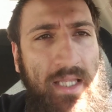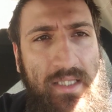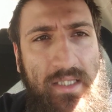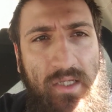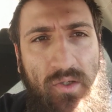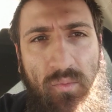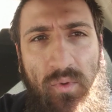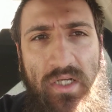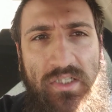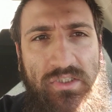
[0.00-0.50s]

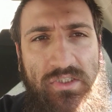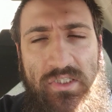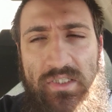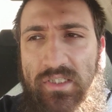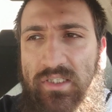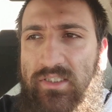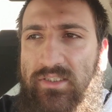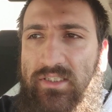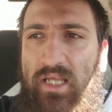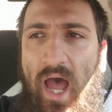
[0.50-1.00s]
The
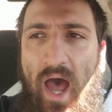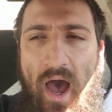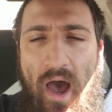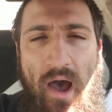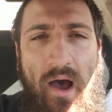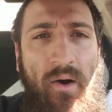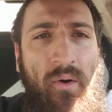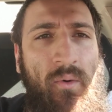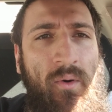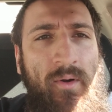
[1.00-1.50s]
question is
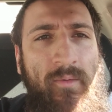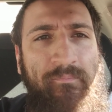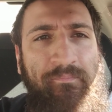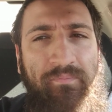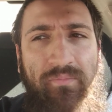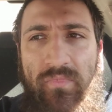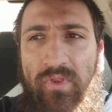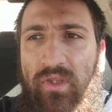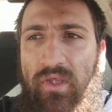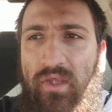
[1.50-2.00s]
how
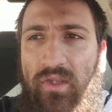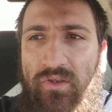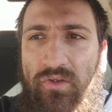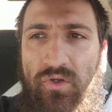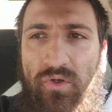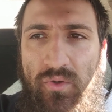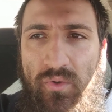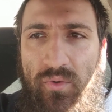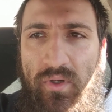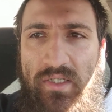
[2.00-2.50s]
can
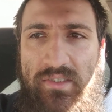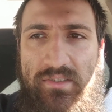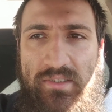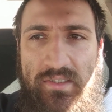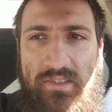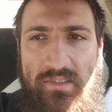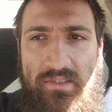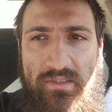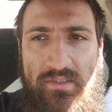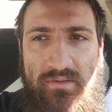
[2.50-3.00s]
you as
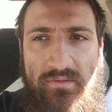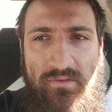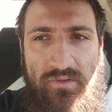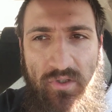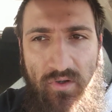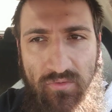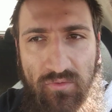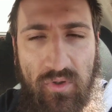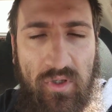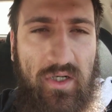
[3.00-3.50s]
a
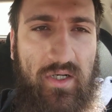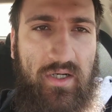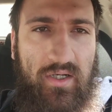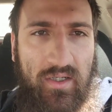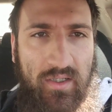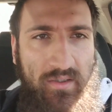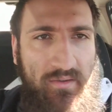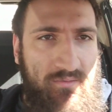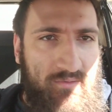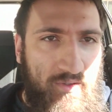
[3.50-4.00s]

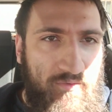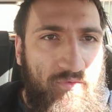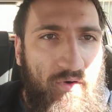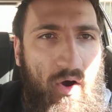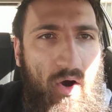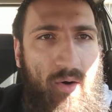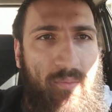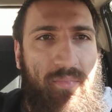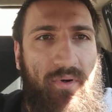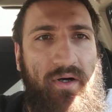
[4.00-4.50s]
software
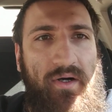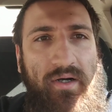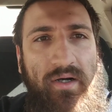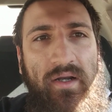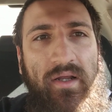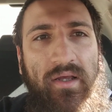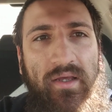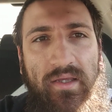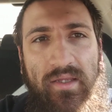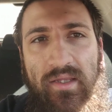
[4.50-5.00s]
developer
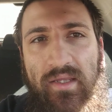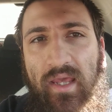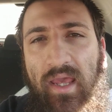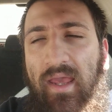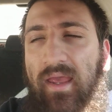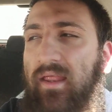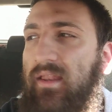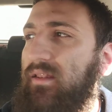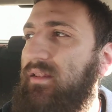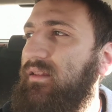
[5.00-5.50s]

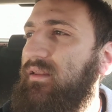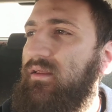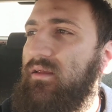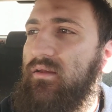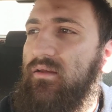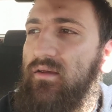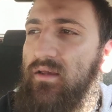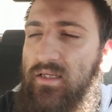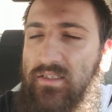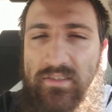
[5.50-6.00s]
can
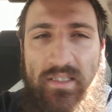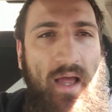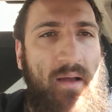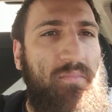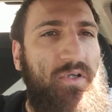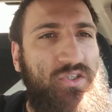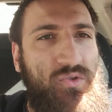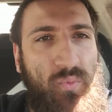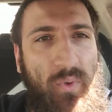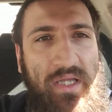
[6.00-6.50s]

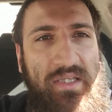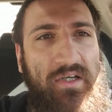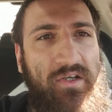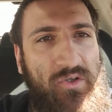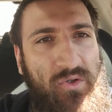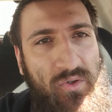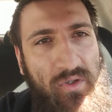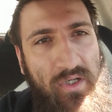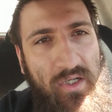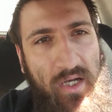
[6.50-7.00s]
establish whether
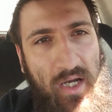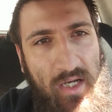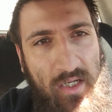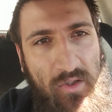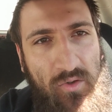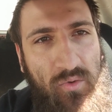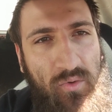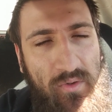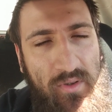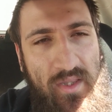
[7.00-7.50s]
you're a
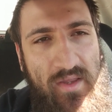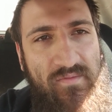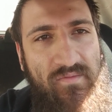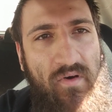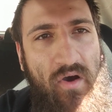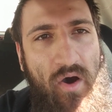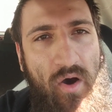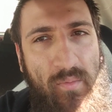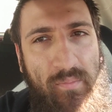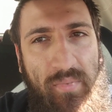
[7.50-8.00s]
good
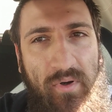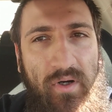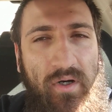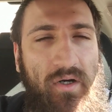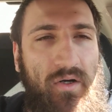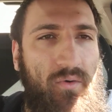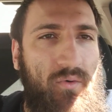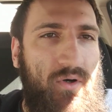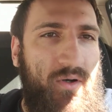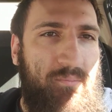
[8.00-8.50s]

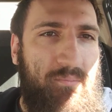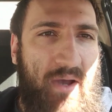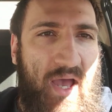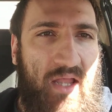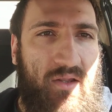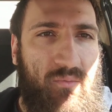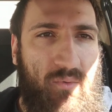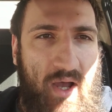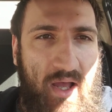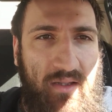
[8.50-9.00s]
developer or a
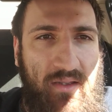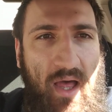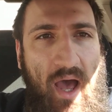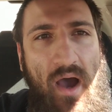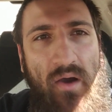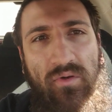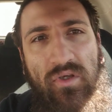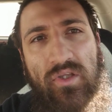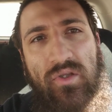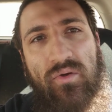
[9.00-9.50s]
bad one?
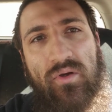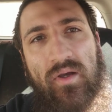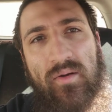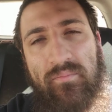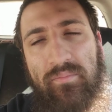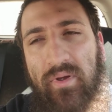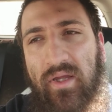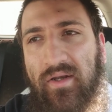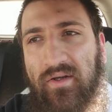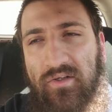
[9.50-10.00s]
How can you
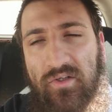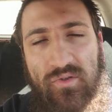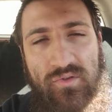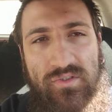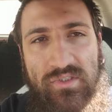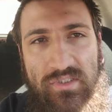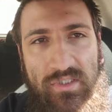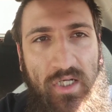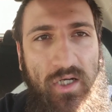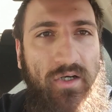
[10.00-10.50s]
compare
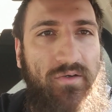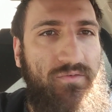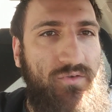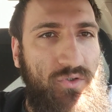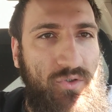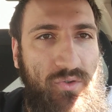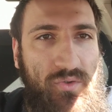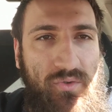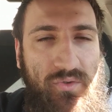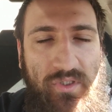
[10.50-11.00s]
yourself
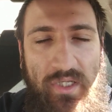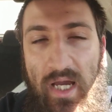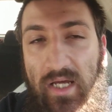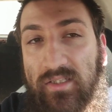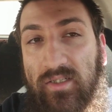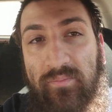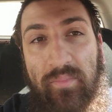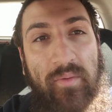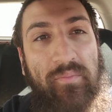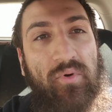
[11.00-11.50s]
to the
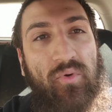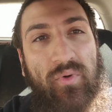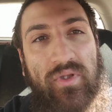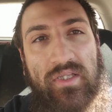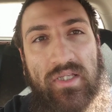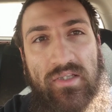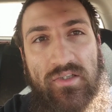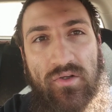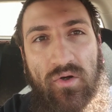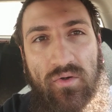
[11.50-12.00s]
other people
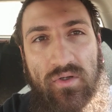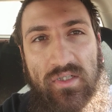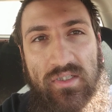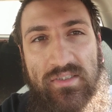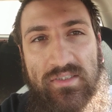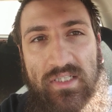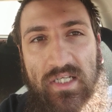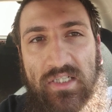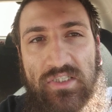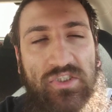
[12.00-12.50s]
within the
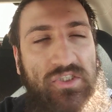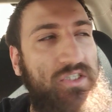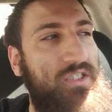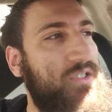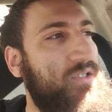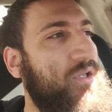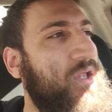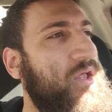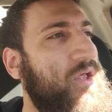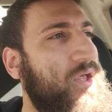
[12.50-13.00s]

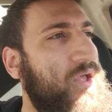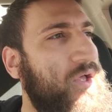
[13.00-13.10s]
organization